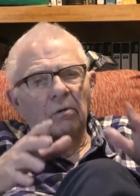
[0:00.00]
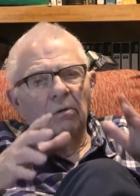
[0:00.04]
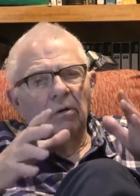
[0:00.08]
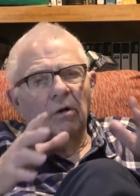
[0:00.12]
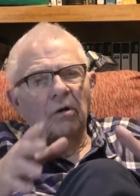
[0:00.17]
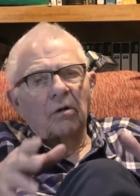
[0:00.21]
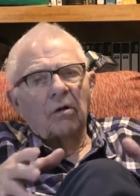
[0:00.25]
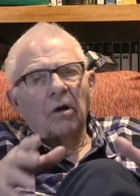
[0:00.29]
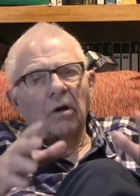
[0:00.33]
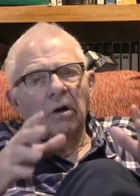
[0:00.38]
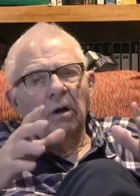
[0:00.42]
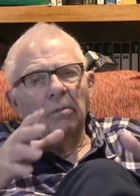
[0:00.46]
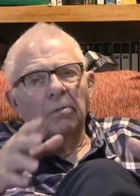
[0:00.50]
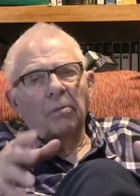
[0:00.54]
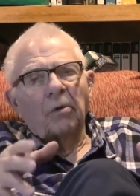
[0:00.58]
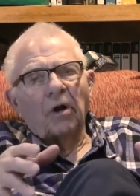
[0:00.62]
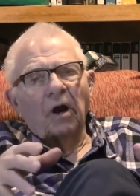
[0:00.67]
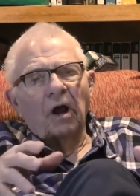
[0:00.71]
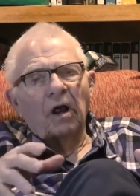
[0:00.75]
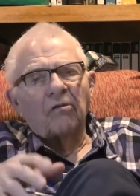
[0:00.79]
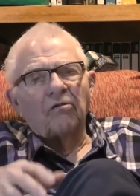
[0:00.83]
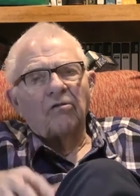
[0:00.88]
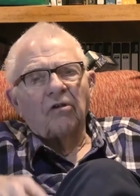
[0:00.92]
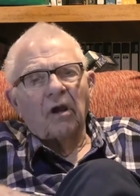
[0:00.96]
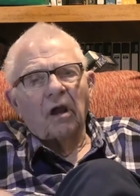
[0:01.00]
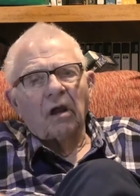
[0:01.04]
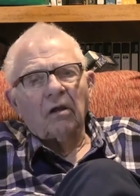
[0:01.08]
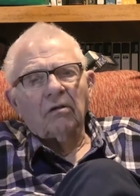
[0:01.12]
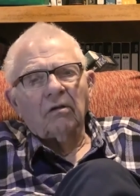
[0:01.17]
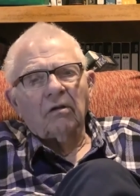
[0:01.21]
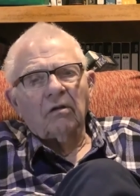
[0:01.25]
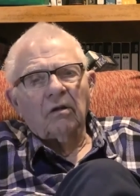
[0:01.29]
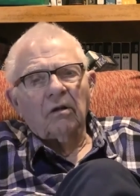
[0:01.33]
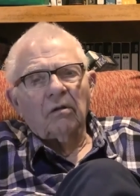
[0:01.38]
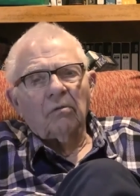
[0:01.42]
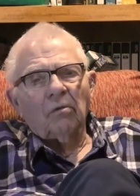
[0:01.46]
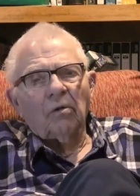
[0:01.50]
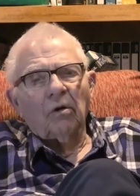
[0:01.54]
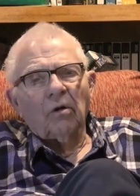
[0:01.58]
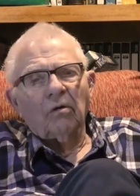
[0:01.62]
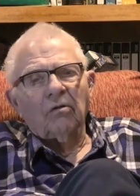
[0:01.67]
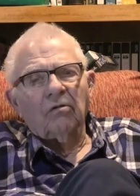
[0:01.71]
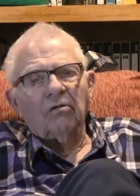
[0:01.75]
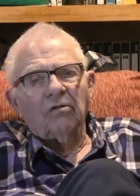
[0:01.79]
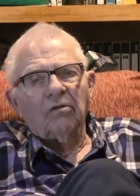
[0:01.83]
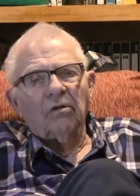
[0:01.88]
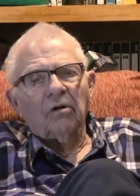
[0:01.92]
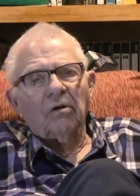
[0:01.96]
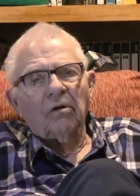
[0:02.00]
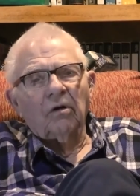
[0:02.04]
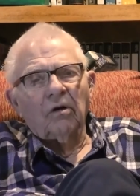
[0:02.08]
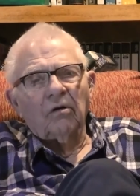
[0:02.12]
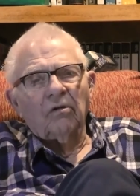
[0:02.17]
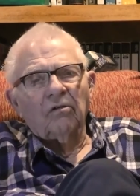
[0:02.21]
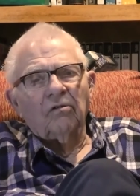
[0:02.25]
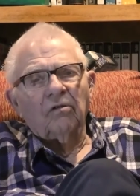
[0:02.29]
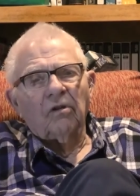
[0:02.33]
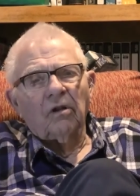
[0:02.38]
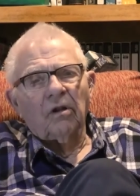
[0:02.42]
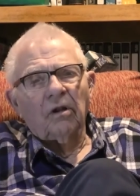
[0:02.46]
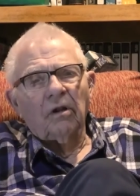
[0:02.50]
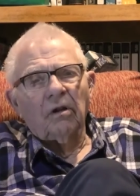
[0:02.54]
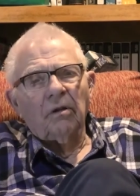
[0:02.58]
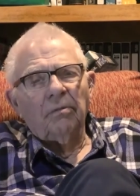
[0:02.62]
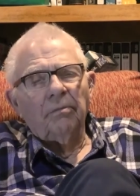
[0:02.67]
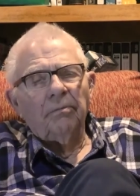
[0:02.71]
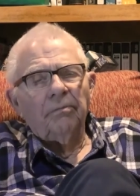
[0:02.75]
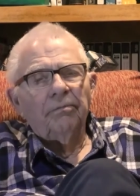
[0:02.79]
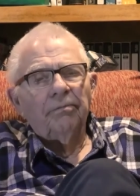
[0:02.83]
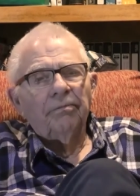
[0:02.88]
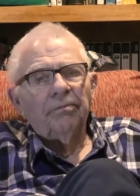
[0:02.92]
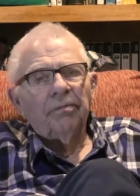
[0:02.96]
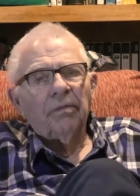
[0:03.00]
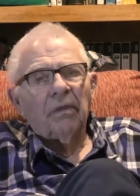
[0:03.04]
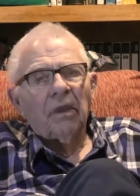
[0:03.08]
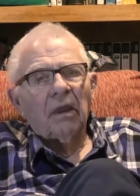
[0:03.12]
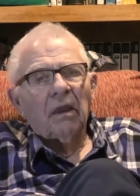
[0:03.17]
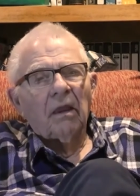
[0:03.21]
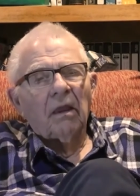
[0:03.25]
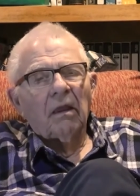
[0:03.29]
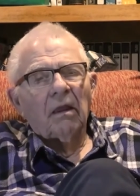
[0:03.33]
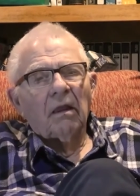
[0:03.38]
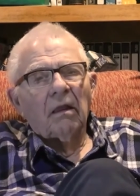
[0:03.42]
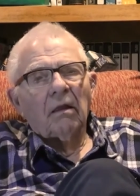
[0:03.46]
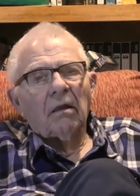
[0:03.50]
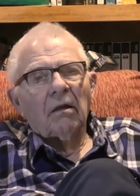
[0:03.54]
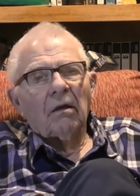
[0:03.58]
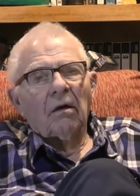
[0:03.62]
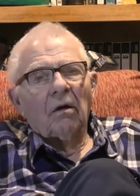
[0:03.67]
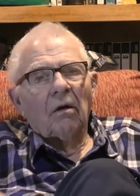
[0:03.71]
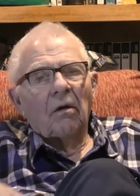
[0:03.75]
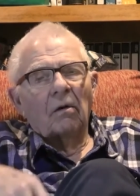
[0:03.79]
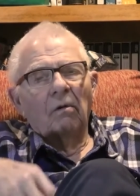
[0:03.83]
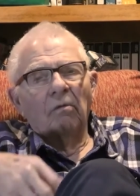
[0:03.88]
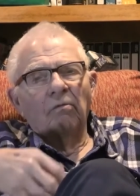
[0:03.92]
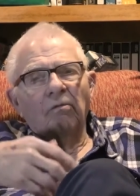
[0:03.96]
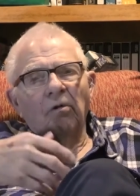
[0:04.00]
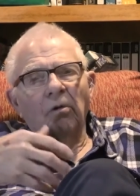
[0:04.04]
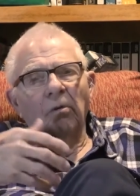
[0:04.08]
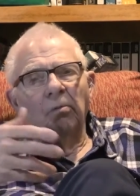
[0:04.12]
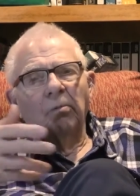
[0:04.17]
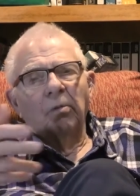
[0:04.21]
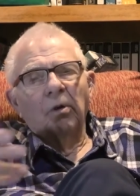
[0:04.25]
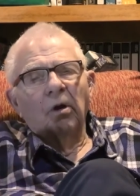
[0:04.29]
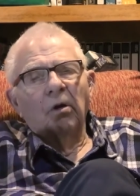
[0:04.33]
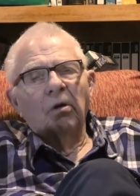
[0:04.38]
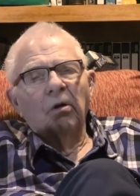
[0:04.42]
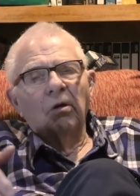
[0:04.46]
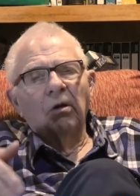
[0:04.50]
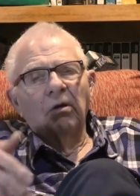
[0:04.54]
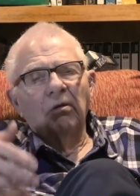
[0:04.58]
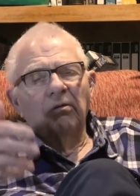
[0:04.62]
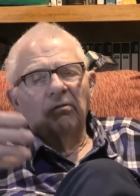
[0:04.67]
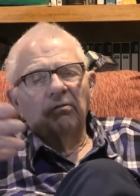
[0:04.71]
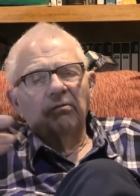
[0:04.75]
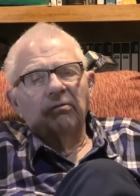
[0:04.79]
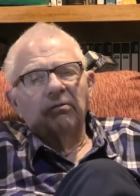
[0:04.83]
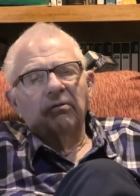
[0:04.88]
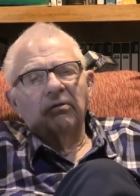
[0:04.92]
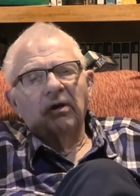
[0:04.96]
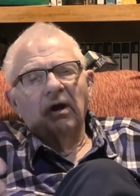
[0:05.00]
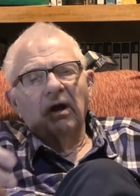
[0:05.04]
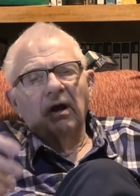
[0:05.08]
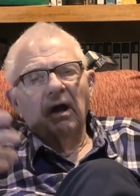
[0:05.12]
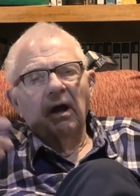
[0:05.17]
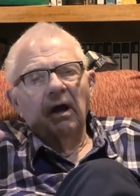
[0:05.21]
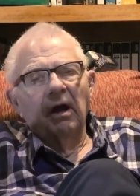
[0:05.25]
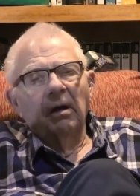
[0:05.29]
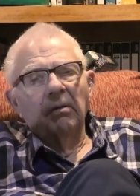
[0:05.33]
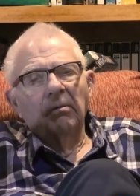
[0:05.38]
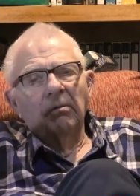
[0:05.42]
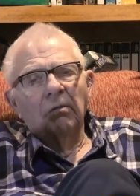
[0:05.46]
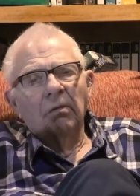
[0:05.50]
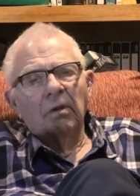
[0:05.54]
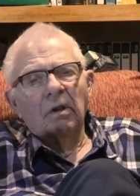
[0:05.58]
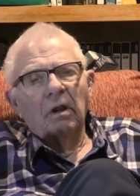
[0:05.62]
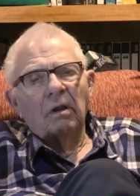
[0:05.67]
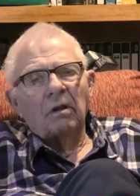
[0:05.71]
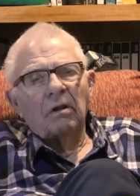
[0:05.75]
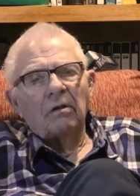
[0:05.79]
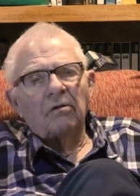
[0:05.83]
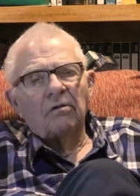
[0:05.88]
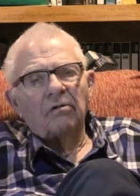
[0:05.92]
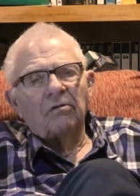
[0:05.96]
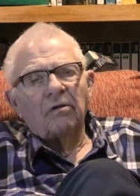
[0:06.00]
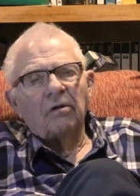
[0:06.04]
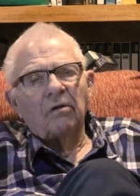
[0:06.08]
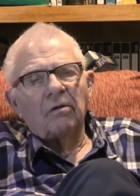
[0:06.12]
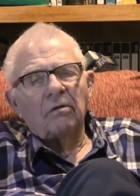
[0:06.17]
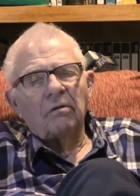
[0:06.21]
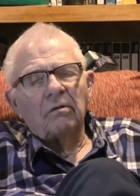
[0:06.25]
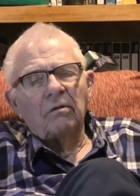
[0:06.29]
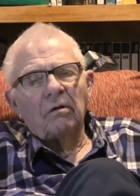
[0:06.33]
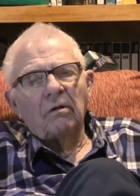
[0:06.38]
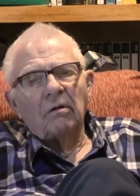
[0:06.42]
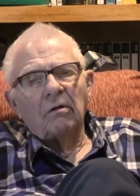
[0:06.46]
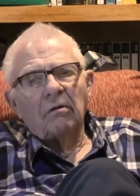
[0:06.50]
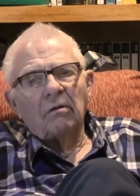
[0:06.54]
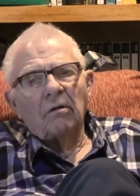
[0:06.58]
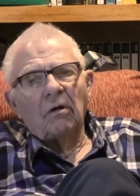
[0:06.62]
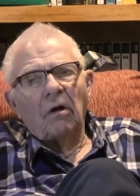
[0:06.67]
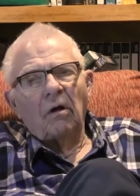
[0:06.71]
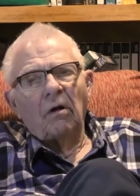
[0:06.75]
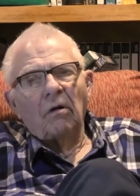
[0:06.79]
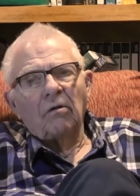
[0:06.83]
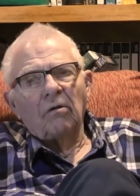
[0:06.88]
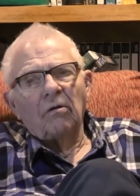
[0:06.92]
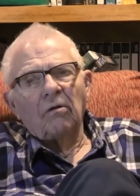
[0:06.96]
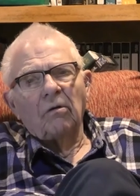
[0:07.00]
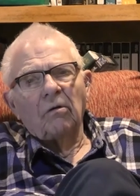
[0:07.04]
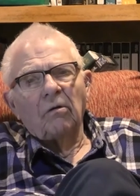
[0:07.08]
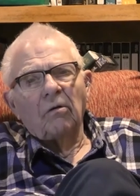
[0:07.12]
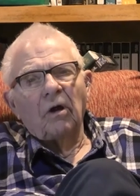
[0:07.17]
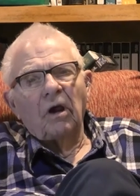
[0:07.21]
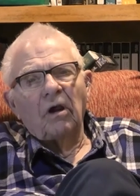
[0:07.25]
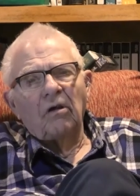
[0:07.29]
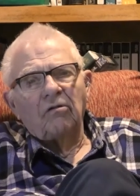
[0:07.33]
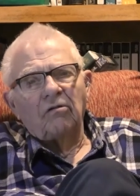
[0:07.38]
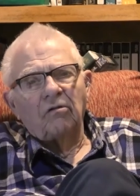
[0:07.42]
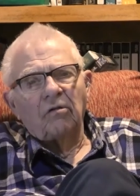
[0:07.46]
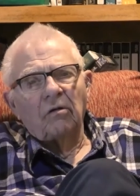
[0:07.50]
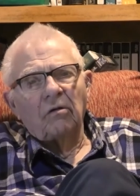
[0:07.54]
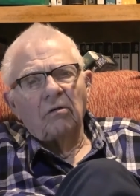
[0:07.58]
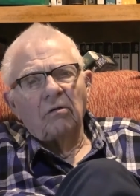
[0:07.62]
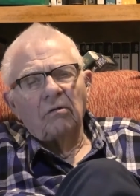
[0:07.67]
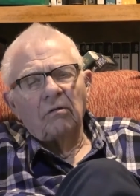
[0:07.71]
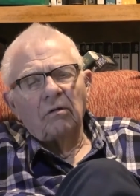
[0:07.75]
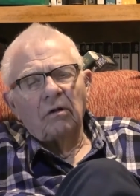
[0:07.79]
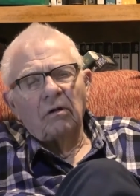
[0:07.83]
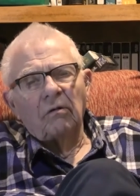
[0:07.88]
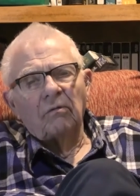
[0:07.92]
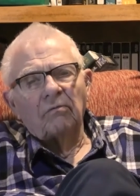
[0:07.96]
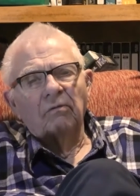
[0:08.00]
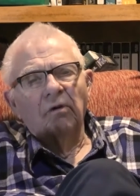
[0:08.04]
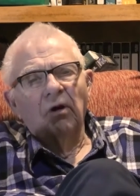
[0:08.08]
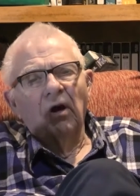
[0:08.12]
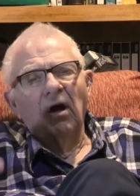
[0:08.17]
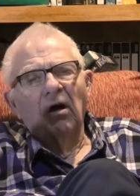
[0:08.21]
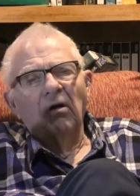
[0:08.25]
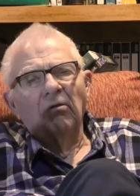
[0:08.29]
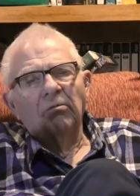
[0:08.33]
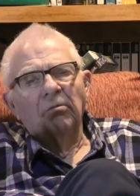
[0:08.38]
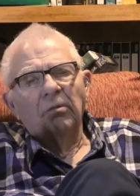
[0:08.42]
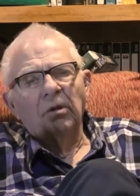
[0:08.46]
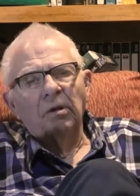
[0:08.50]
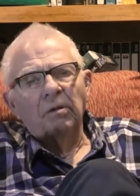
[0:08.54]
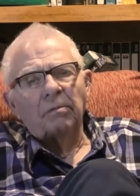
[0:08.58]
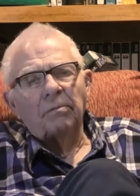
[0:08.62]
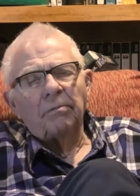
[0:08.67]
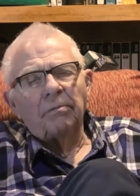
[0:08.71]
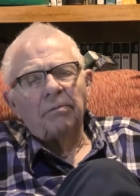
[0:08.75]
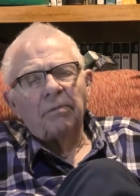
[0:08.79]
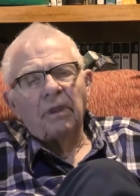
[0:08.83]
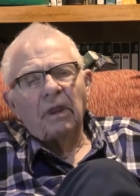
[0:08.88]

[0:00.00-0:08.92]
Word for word: to work on a project and work seriously over a period of time, that is a long duration involvement.